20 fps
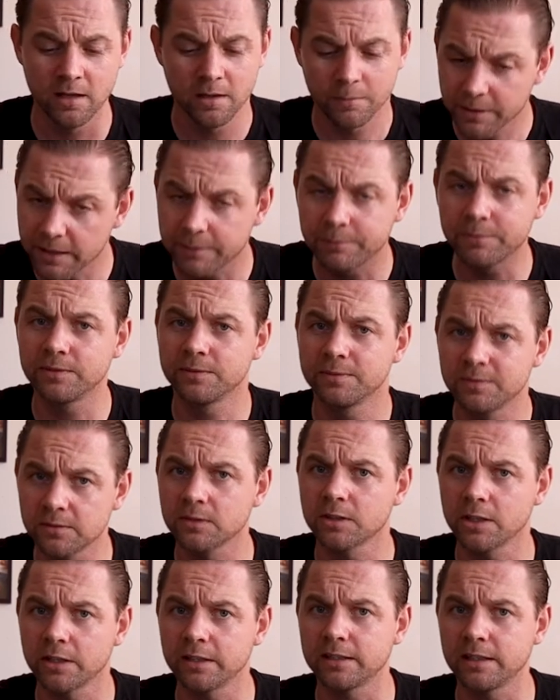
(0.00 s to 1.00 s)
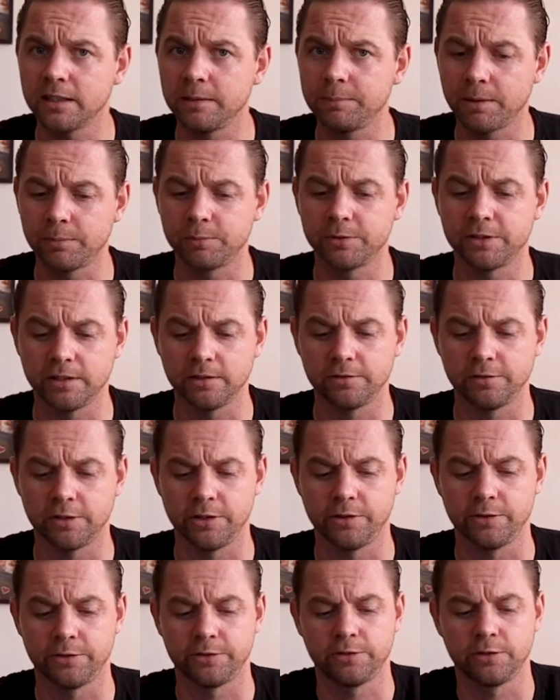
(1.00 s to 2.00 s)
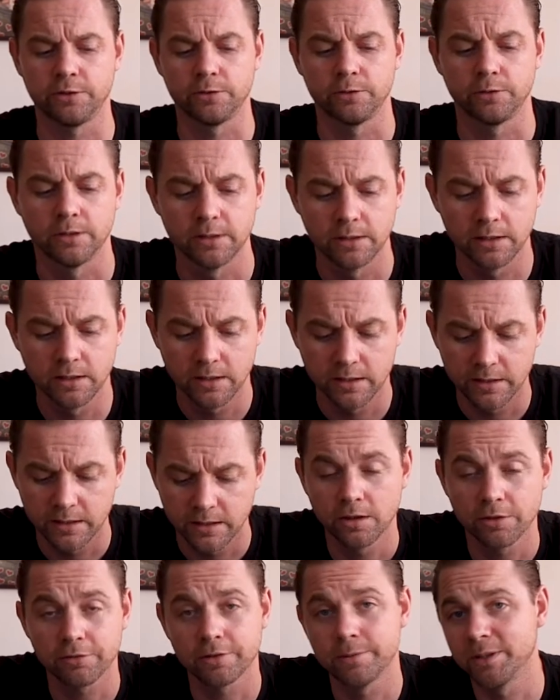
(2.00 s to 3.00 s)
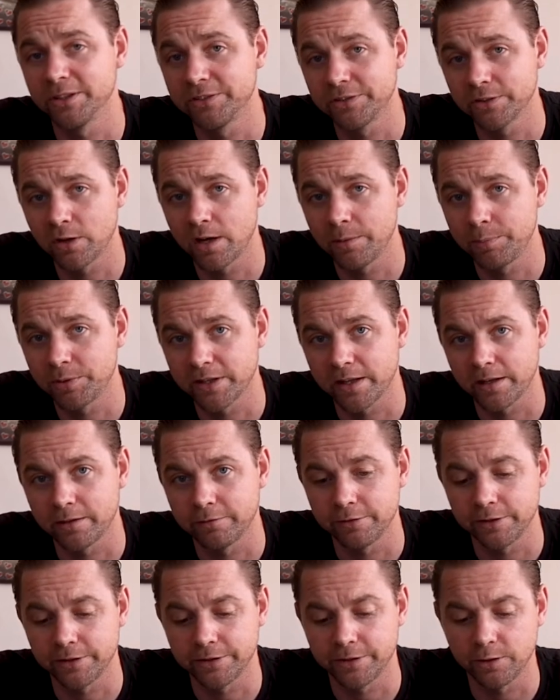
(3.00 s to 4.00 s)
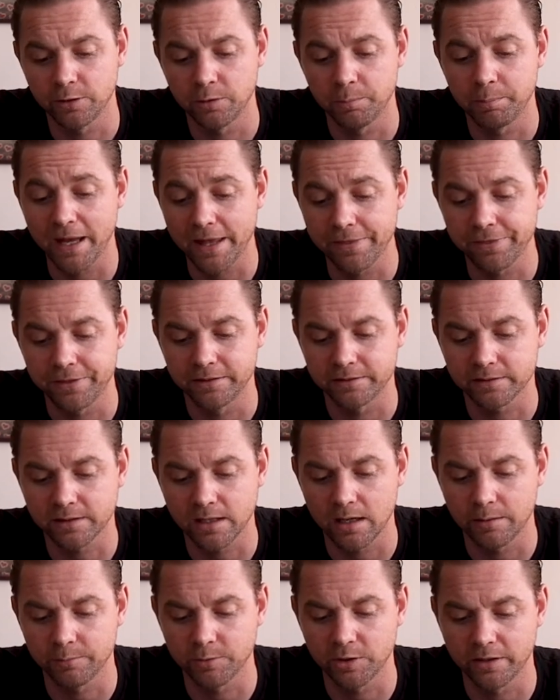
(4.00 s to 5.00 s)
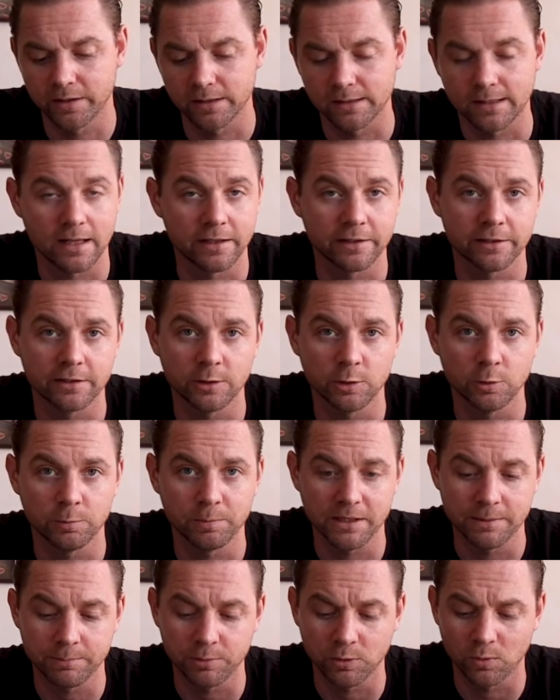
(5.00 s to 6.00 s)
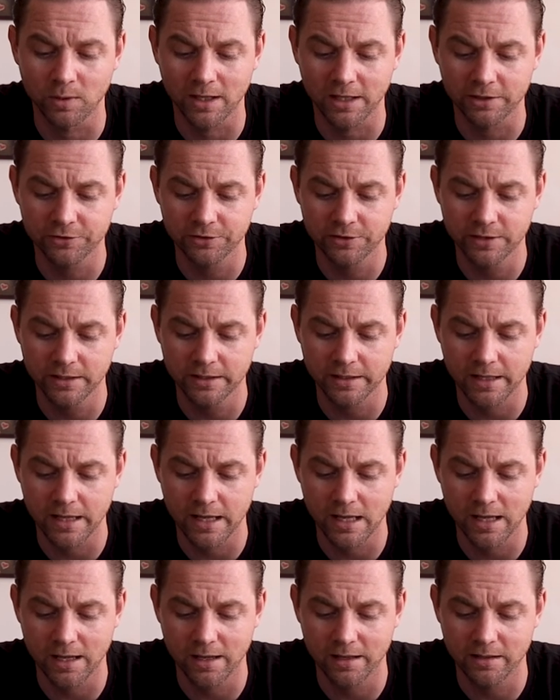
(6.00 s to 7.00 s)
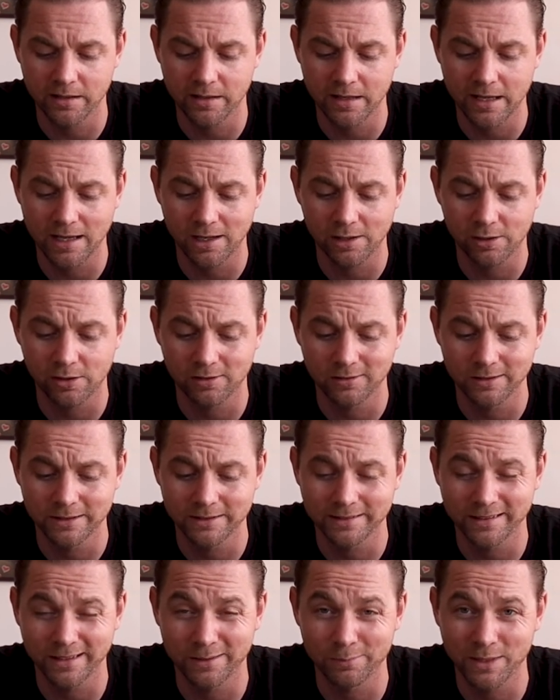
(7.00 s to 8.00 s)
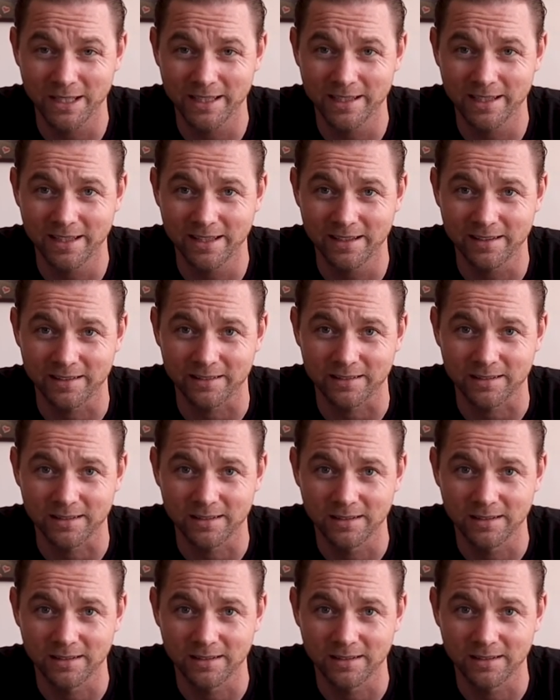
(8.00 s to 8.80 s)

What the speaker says: But I'm going to keep up with these videos too. 3 months ago, I put out a video about this camera and a lot of you people watched it, and now it's in my hand.